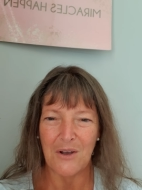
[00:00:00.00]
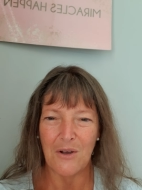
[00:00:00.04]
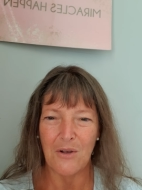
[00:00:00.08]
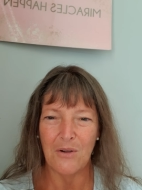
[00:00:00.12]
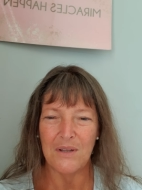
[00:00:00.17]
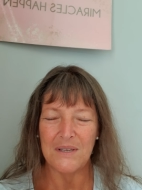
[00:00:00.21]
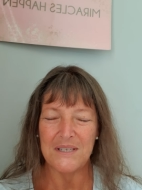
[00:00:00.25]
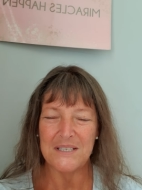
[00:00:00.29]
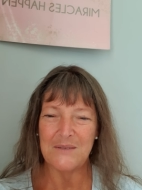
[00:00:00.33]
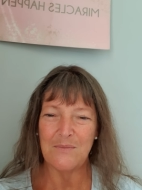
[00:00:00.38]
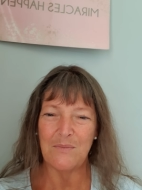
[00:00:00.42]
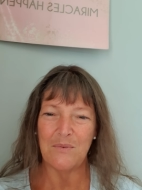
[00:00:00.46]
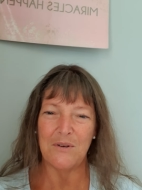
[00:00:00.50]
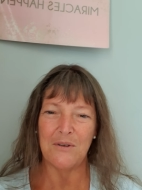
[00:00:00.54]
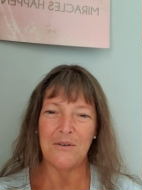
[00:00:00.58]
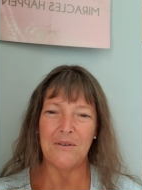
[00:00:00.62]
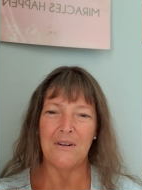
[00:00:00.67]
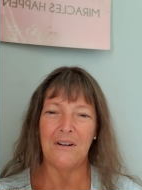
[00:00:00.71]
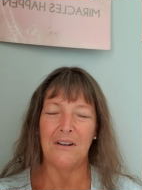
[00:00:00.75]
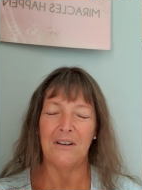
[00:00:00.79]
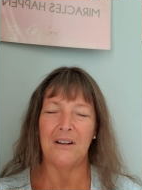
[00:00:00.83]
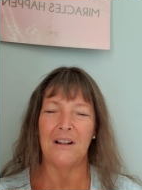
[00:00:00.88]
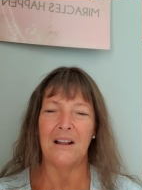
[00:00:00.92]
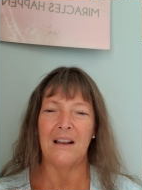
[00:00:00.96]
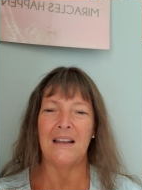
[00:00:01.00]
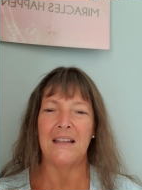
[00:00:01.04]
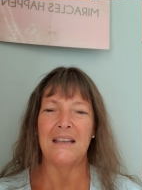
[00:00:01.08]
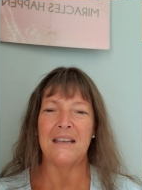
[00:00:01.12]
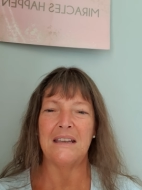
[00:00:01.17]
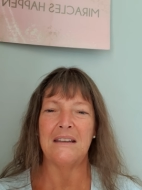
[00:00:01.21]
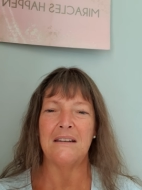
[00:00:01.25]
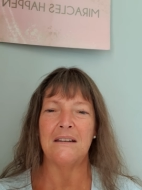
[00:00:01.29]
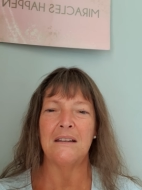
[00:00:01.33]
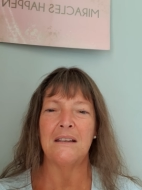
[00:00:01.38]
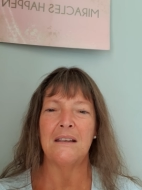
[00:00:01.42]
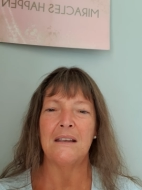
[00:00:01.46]
Holy Spirit, I'm going to
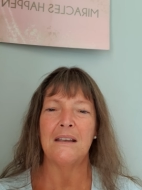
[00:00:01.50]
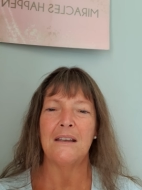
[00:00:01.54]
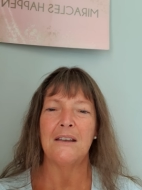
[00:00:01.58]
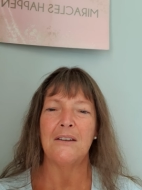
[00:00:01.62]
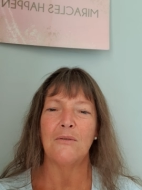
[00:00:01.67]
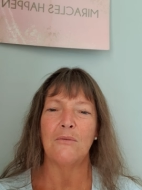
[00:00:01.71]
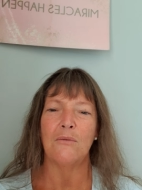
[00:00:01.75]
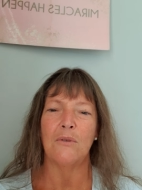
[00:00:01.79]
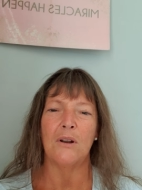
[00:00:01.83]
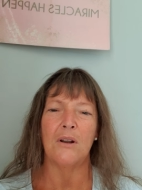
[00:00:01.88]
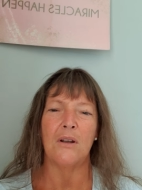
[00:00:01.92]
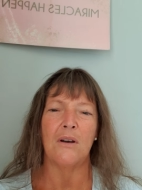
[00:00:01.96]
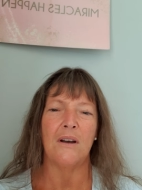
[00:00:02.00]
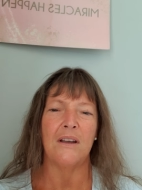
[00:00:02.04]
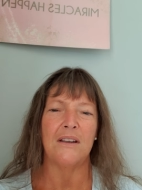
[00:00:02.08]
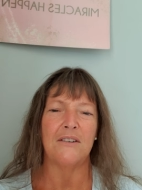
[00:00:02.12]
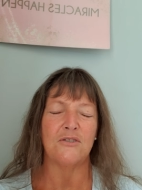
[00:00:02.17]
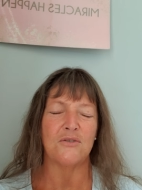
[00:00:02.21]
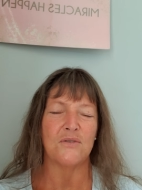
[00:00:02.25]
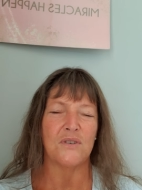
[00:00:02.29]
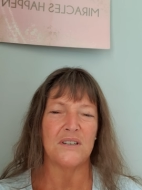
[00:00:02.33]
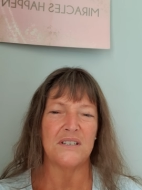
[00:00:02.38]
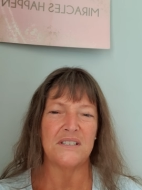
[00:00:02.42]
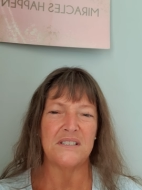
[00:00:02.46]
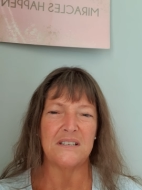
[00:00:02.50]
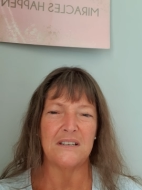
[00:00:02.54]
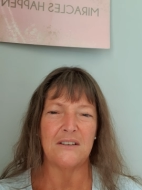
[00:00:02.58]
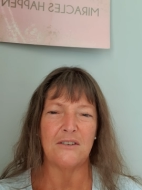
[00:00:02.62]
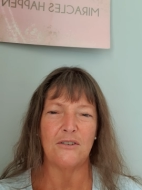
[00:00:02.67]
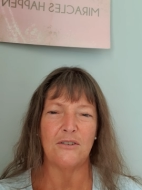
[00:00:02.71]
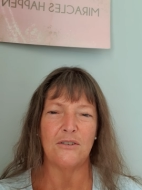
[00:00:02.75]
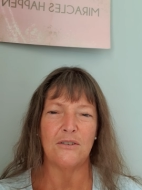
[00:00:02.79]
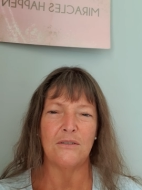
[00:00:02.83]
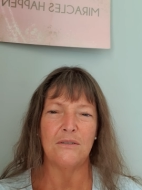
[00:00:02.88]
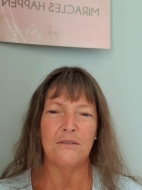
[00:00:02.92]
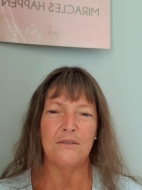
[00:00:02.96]
lean, rely, and trust
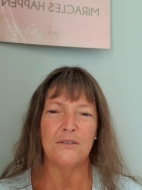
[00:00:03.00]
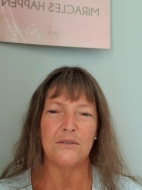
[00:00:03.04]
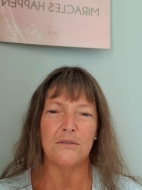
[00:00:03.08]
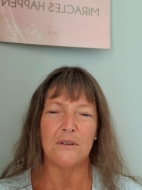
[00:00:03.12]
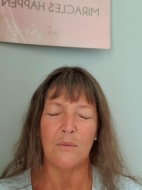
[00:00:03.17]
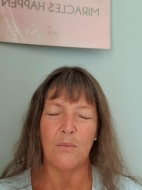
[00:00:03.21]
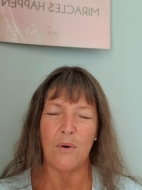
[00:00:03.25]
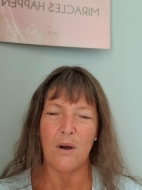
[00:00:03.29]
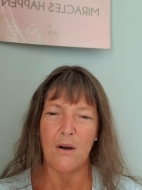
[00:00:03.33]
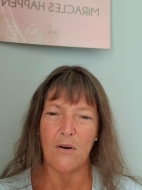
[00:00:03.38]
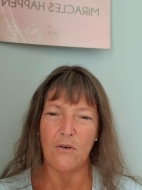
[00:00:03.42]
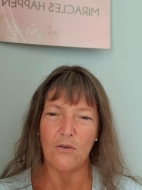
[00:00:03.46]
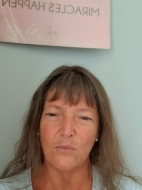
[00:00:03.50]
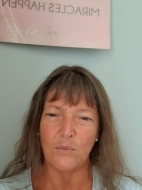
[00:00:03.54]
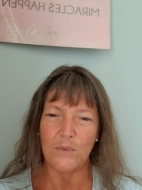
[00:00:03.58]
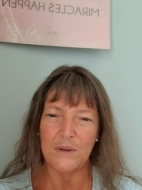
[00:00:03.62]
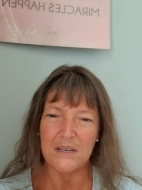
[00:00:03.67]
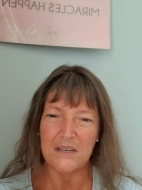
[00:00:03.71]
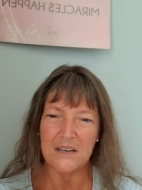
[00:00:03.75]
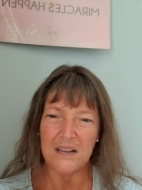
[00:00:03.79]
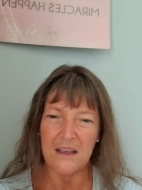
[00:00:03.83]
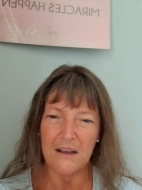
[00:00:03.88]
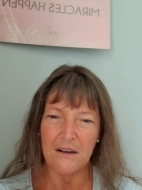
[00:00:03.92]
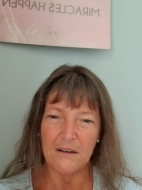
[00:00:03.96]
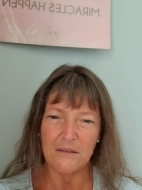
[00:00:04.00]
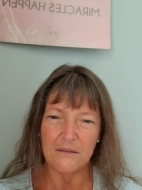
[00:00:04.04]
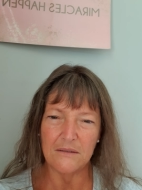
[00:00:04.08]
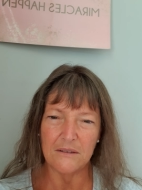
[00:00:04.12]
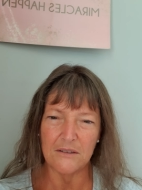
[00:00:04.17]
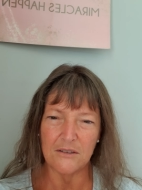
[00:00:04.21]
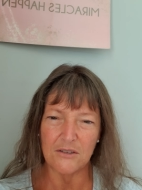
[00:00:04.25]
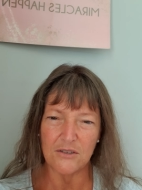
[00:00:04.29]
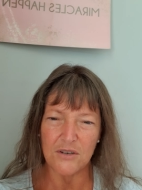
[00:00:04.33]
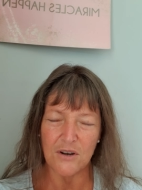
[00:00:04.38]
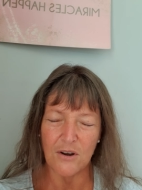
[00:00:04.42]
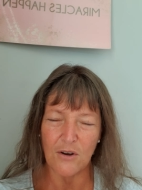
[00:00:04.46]
in you to uphold me now
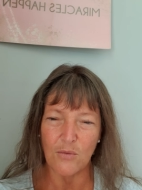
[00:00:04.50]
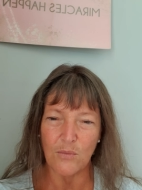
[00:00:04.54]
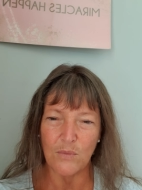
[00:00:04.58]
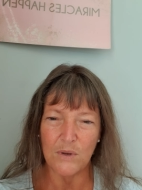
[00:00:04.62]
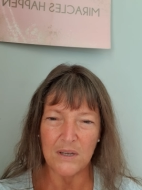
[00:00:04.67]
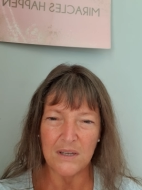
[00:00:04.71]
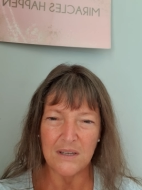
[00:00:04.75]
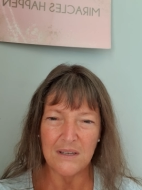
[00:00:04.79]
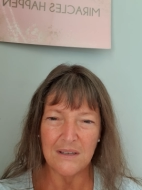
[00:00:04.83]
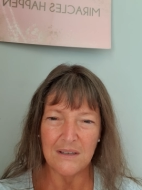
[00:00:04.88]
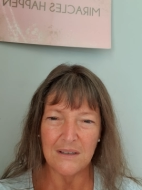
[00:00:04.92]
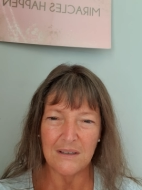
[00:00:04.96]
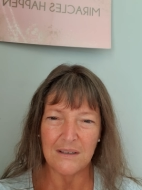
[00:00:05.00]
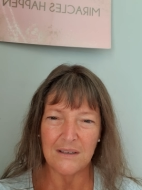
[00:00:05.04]
and show me